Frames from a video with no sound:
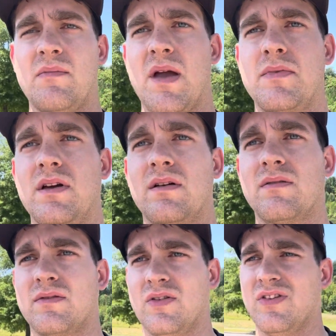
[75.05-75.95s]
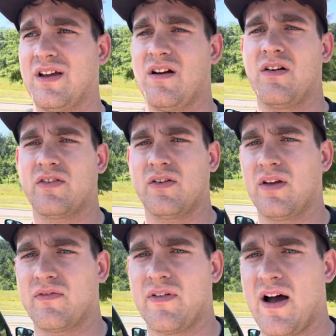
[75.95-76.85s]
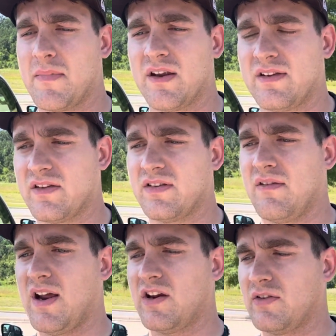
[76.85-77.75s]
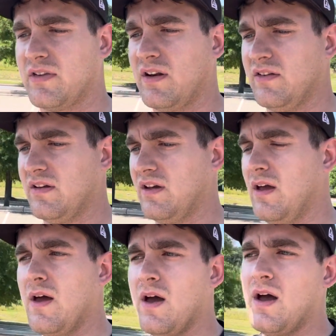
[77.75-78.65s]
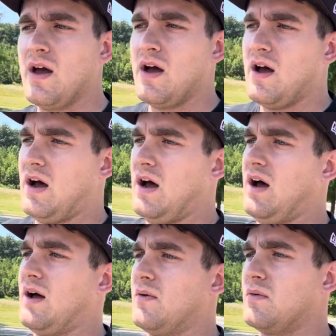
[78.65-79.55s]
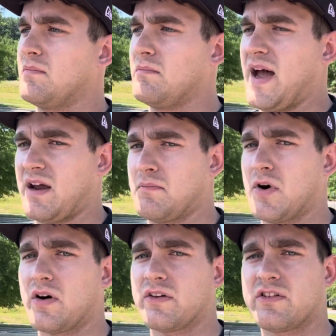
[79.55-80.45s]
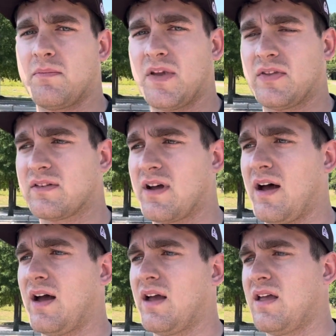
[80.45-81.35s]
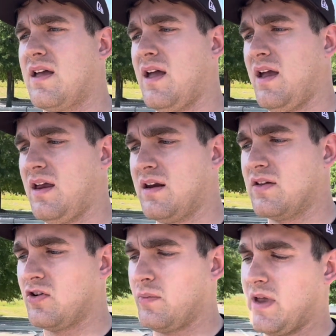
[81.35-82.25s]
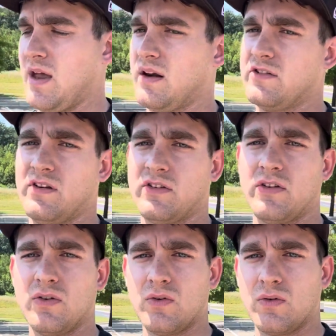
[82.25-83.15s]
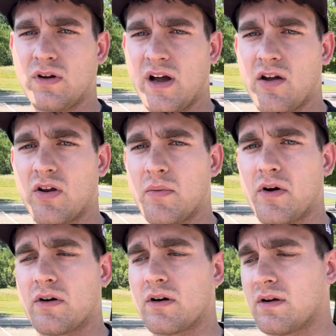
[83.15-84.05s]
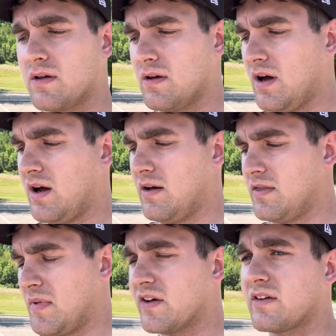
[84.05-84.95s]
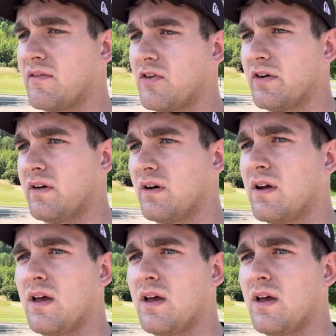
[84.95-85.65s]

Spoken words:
Maybe it was like honestly like 5 minutes outside of Nashville, Tennessee, back in March to meet this guy, and he told me he had a Gen 2 Coyote motor, the Mustang version,